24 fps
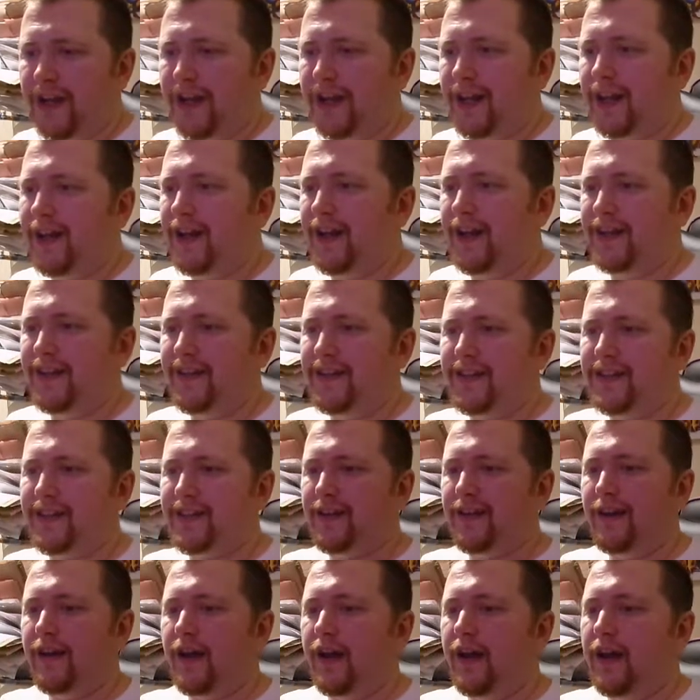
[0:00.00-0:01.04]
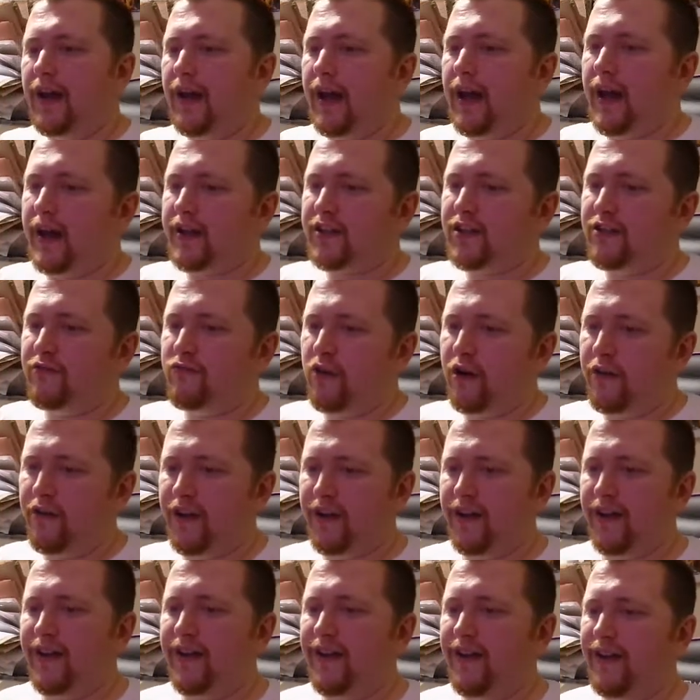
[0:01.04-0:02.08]
It is
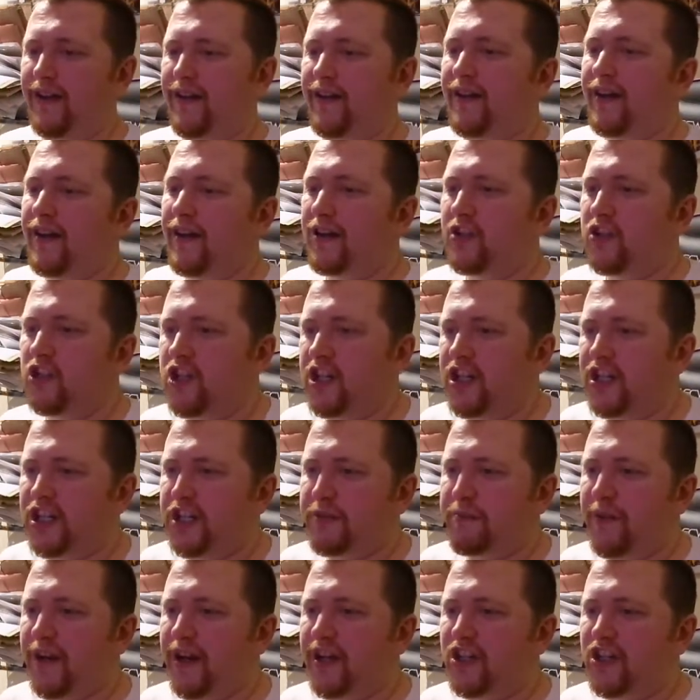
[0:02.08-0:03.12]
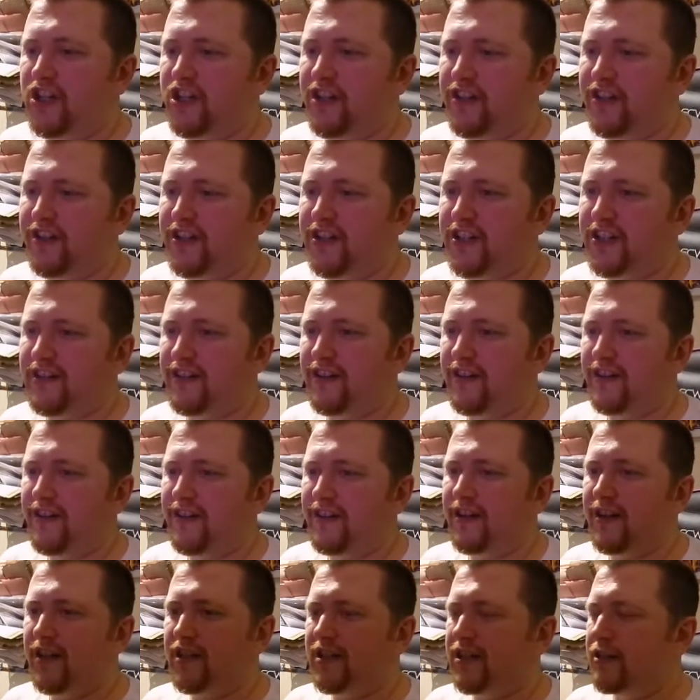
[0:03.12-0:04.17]
Acerola. She's speechless,
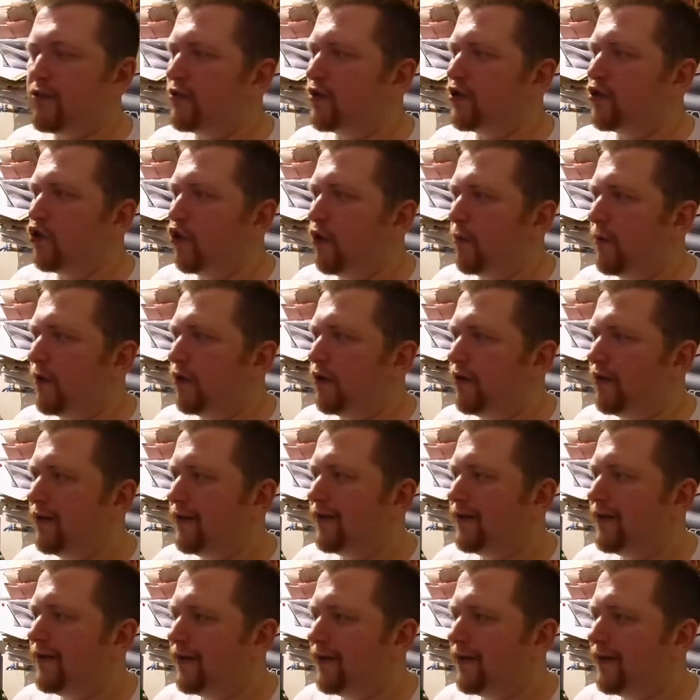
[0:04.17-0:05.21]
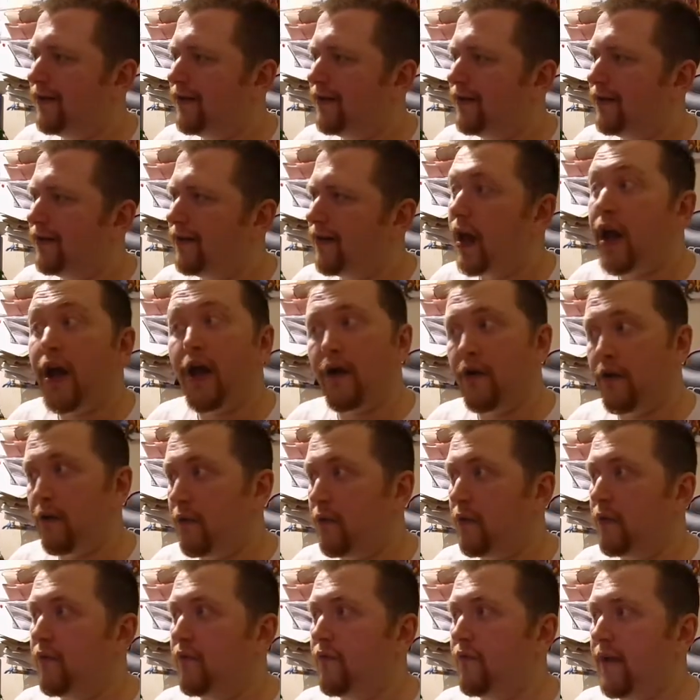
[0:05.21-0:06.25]
yet still adorable.
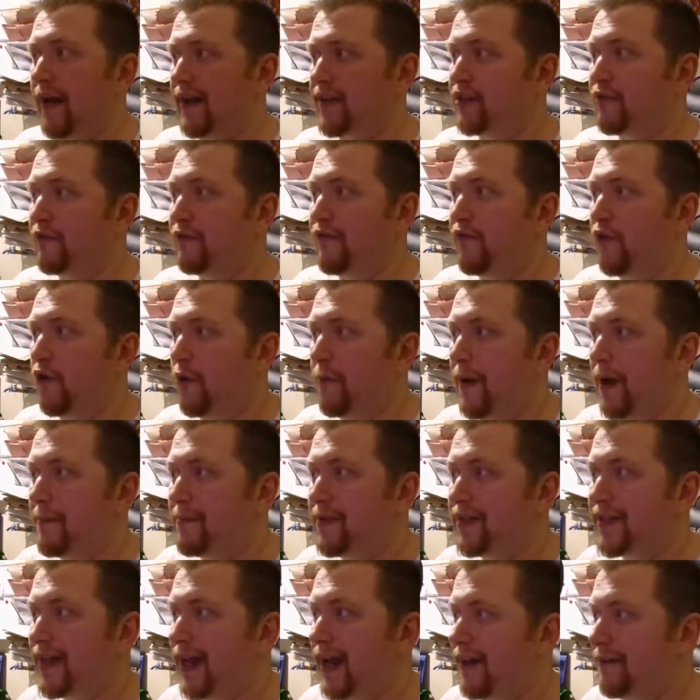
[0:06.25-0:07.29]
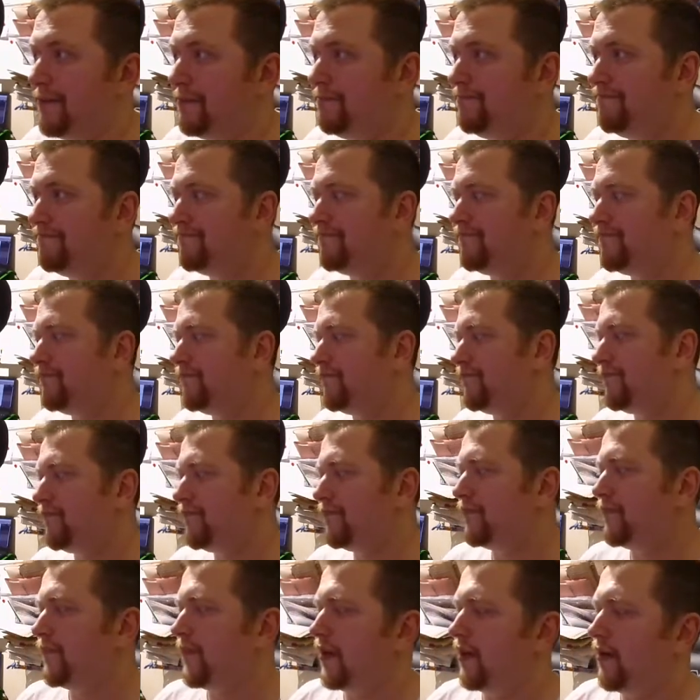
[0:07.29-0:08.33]
That's all four members down.
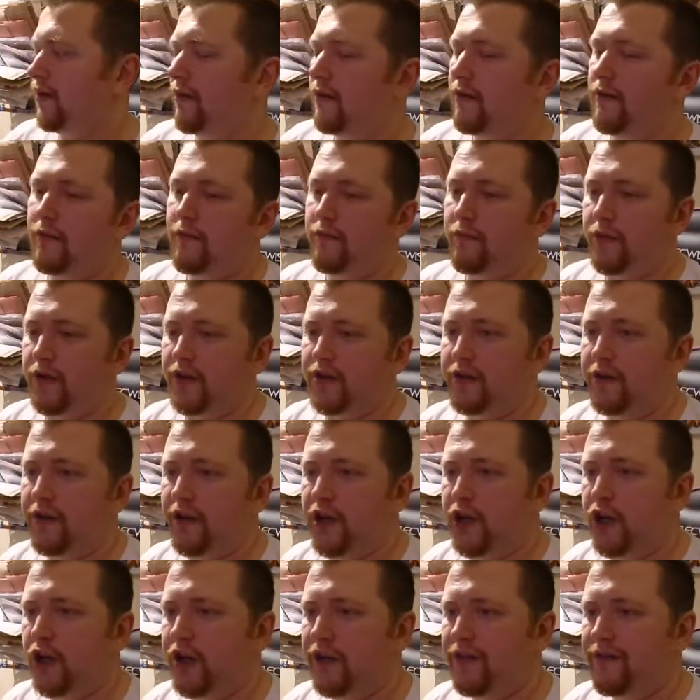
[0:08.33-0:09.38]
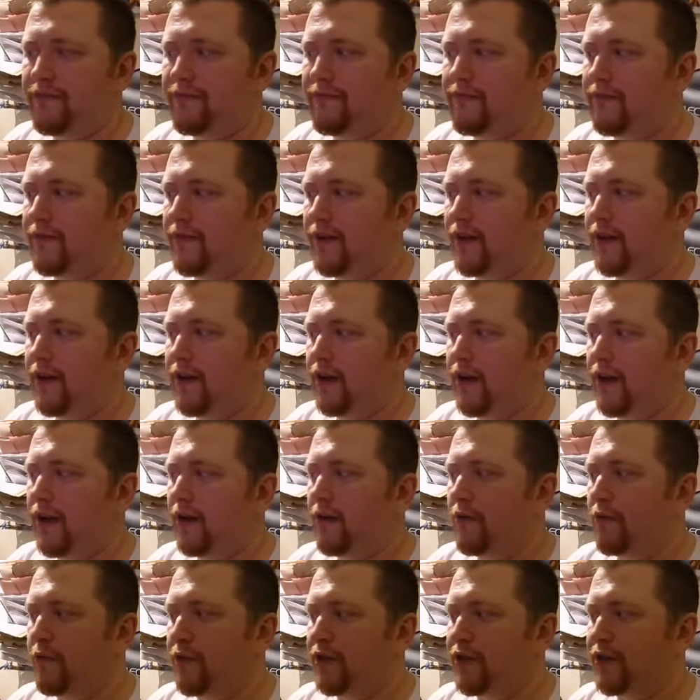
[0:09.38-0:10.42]
We're doing good.
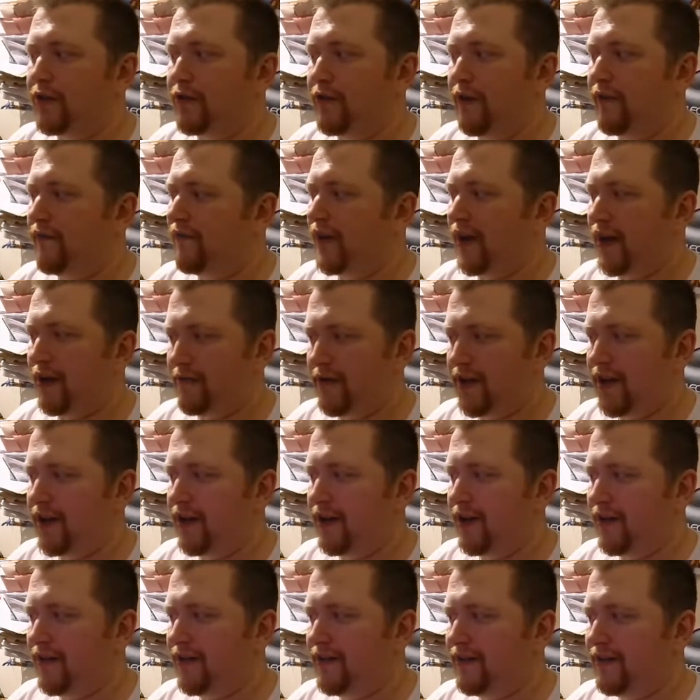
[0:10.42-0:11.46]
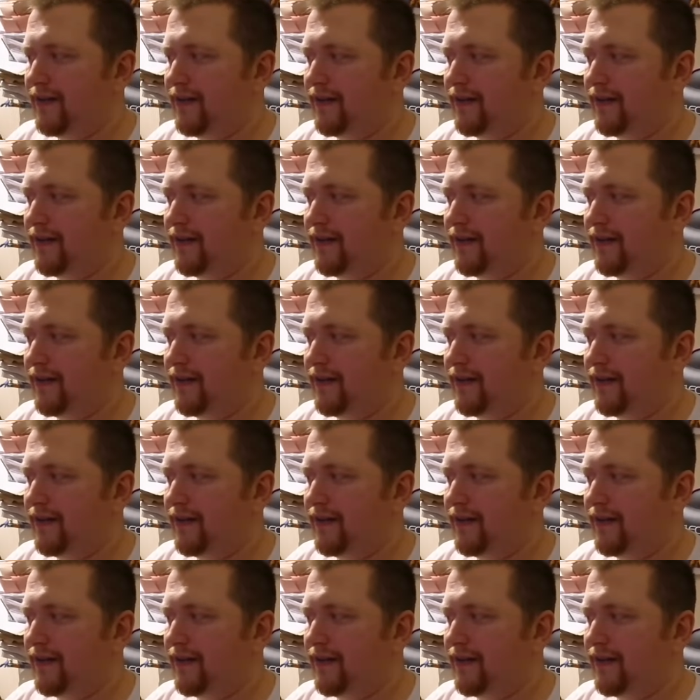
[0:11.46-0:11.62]
We're doing very good.